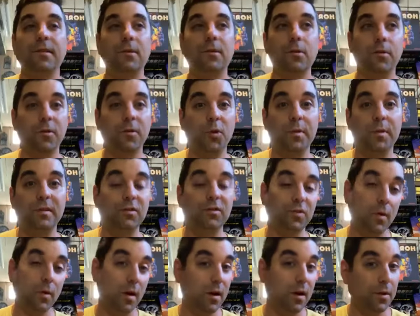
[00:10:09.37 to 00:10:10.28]
They're a little bit
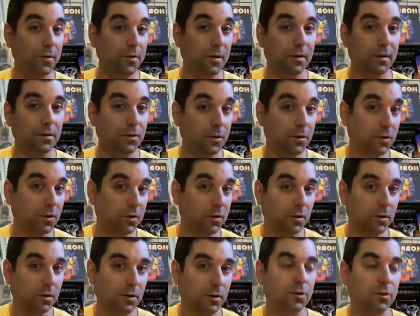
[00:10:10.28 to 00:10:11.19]
stronger than
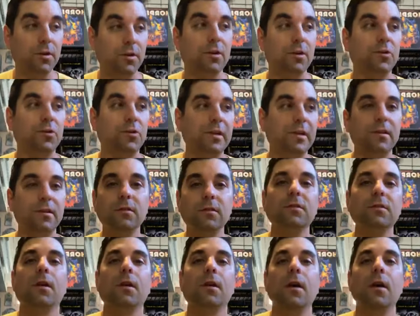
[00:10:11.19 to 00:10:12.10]
traditional
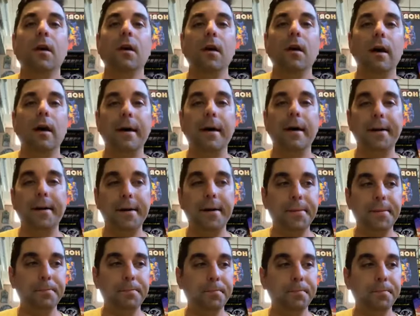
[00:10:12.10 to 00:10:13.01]
trick-or-treaters. So
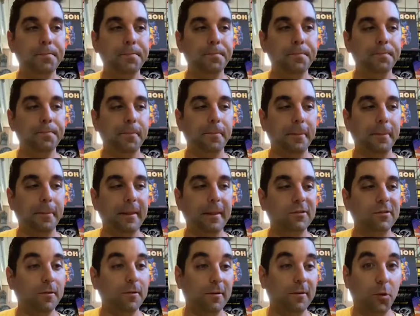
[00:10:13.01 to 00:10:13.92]

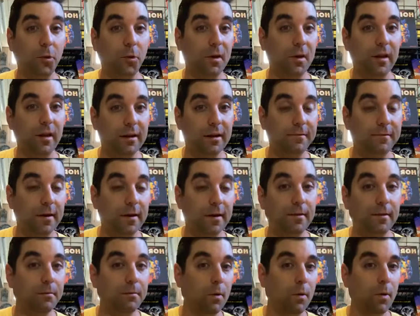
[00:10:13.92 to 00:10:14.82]
I think there'll be a lot of fun
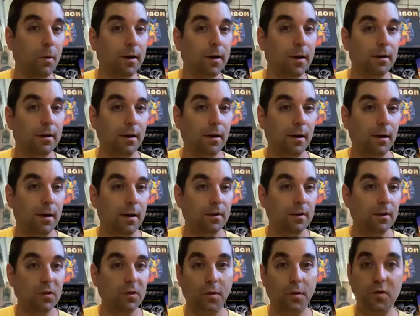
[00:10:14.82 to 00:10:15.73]
on the board.
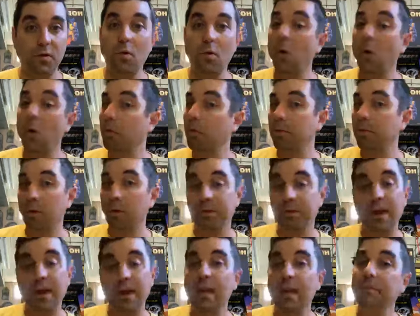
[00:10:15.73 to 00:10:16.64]
So if you own
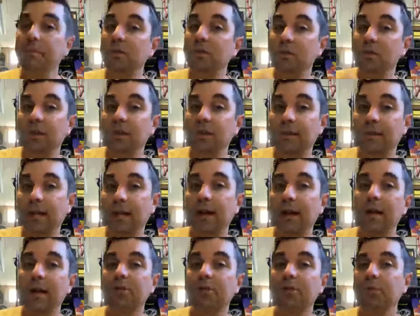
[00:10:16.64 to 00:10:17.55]
both games and you get that
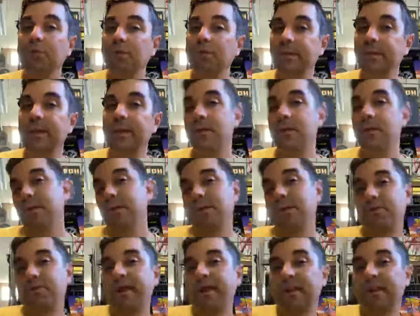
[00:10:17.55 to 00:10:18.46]
costume set, you
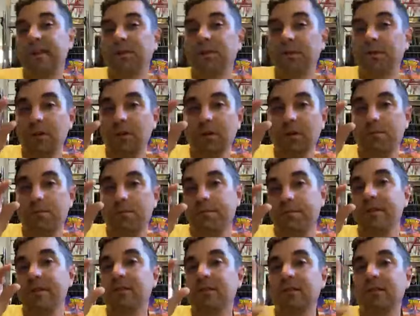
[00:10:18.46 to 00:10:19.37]
can transfer the
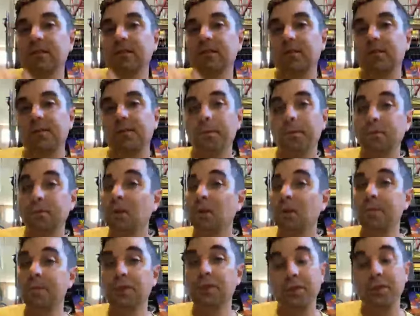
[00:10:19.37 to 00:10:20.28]
pieces from
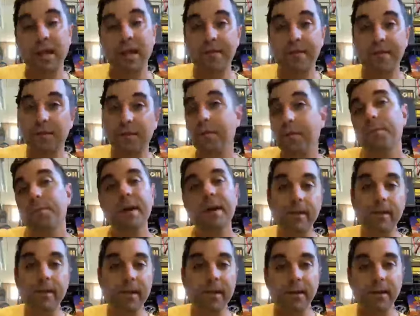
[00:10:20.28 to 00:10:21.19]
Skirmish and have the
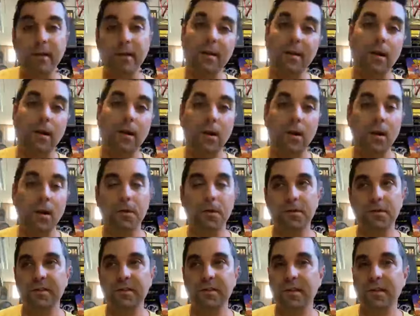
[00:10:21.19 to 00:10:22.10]
Barbarian in All
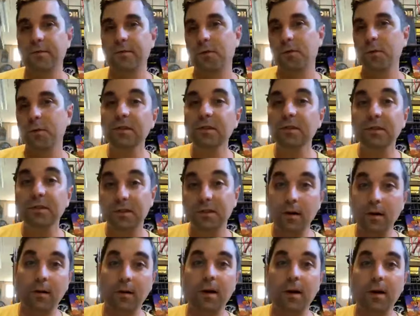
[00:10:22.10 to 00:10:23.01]
Hallows Eve or the Wizard
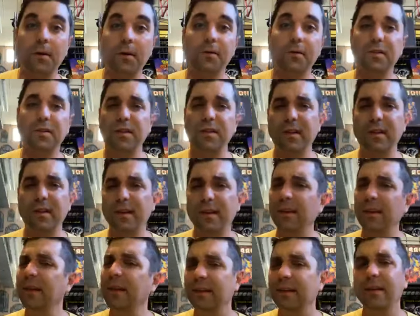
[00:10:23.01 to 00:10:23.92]
in All Hallows Eve. And I
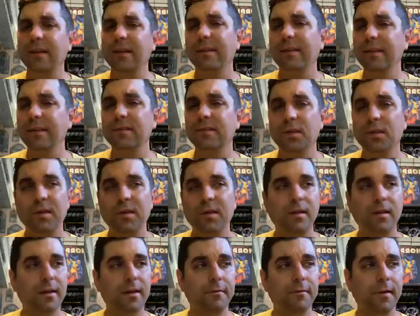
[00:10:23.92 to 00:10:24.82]
think it's going to be
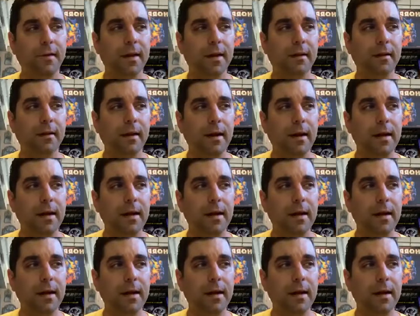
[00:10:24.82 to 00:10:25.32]
a lot of fun.